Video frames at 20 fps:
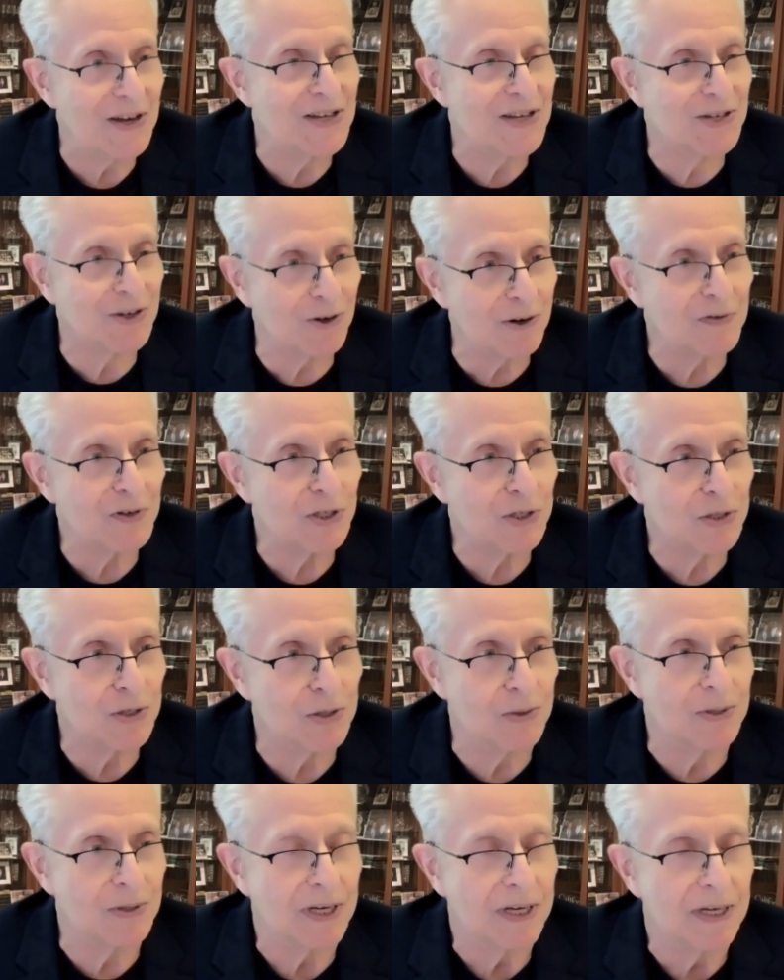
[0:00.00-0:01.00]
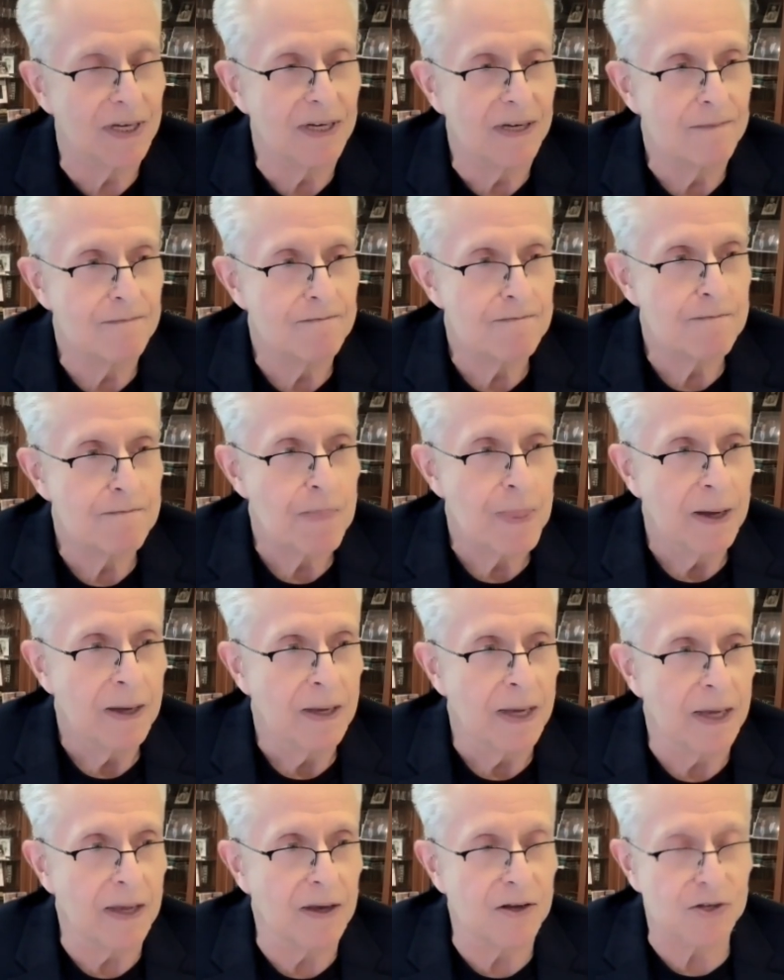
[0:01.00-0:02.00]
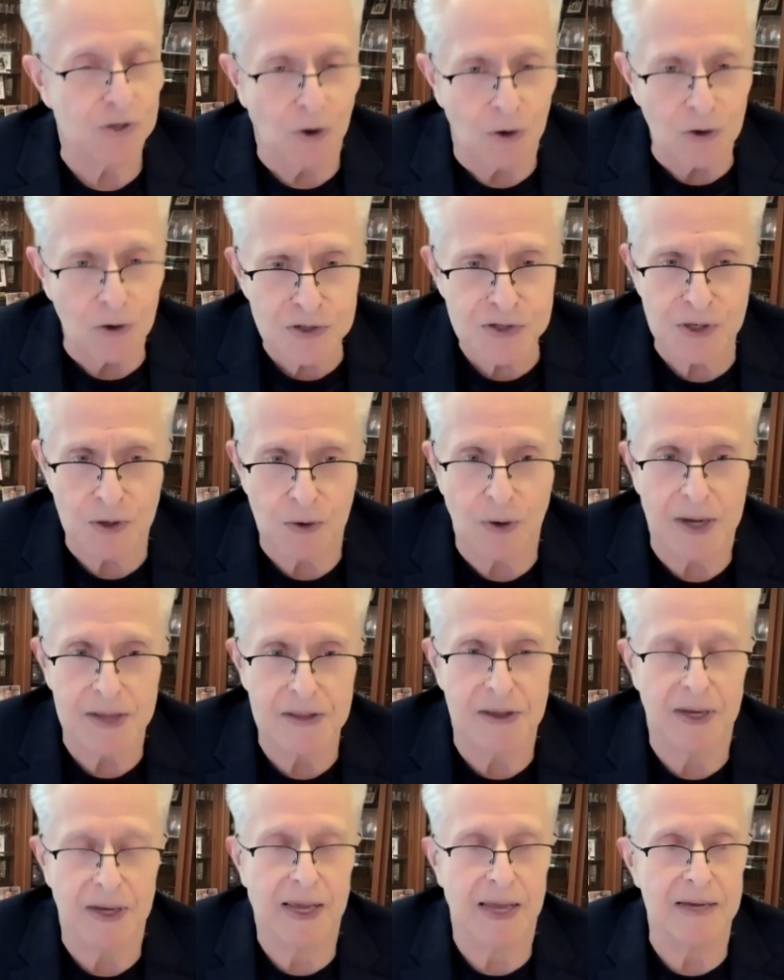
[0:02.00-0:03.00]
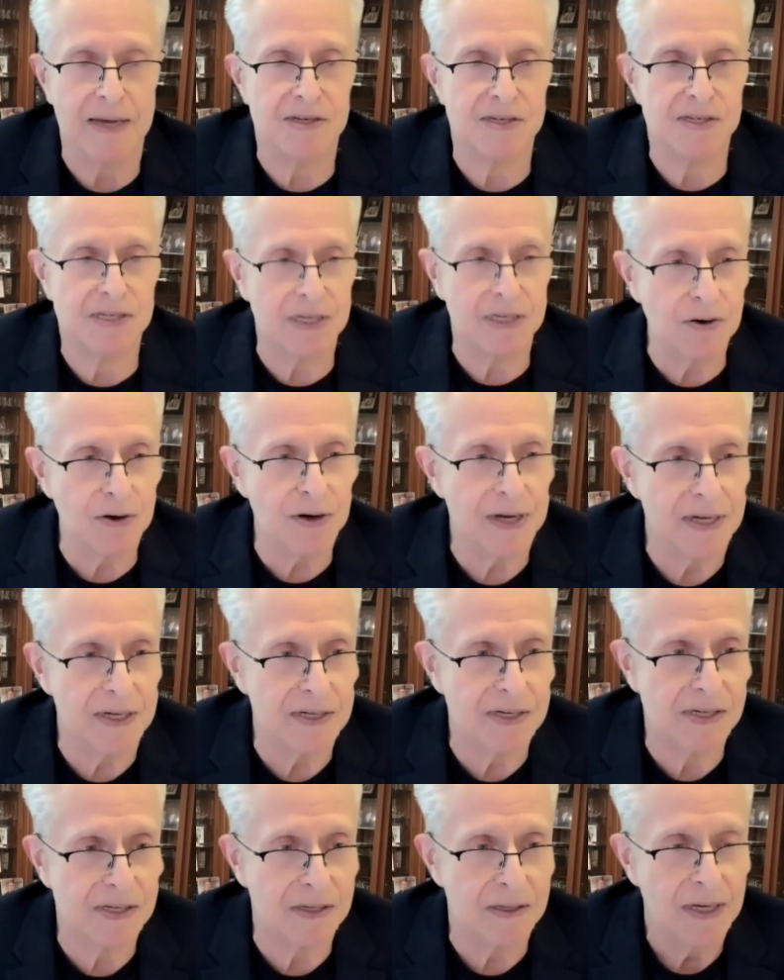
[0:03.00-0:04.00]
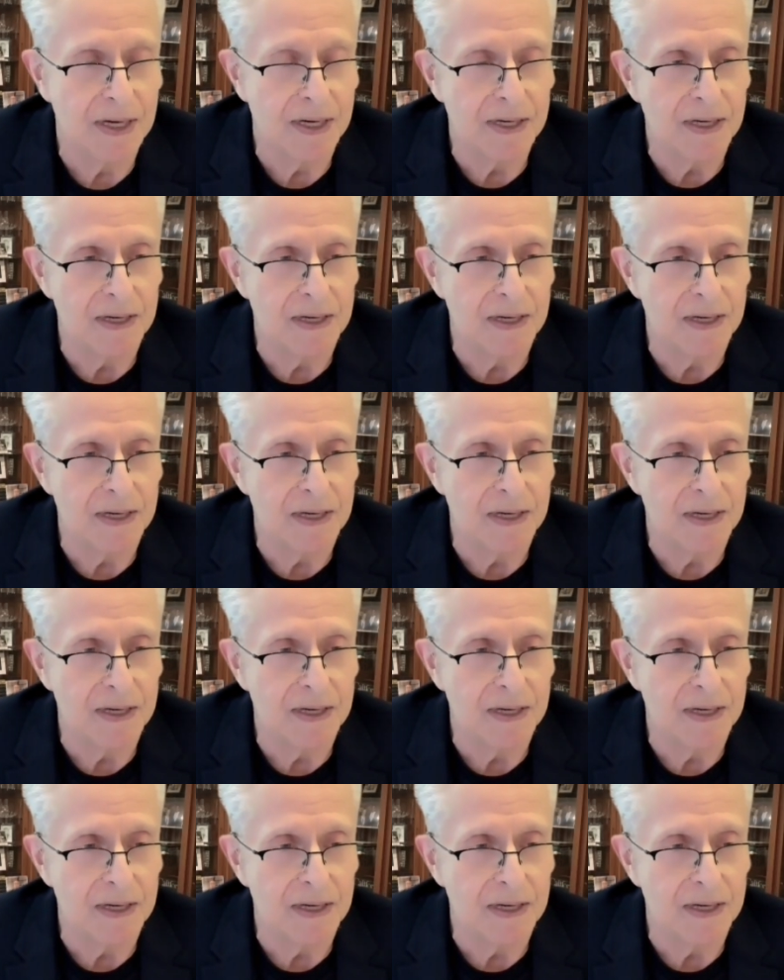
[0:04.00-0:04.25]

servitude. It is also, I think, a serious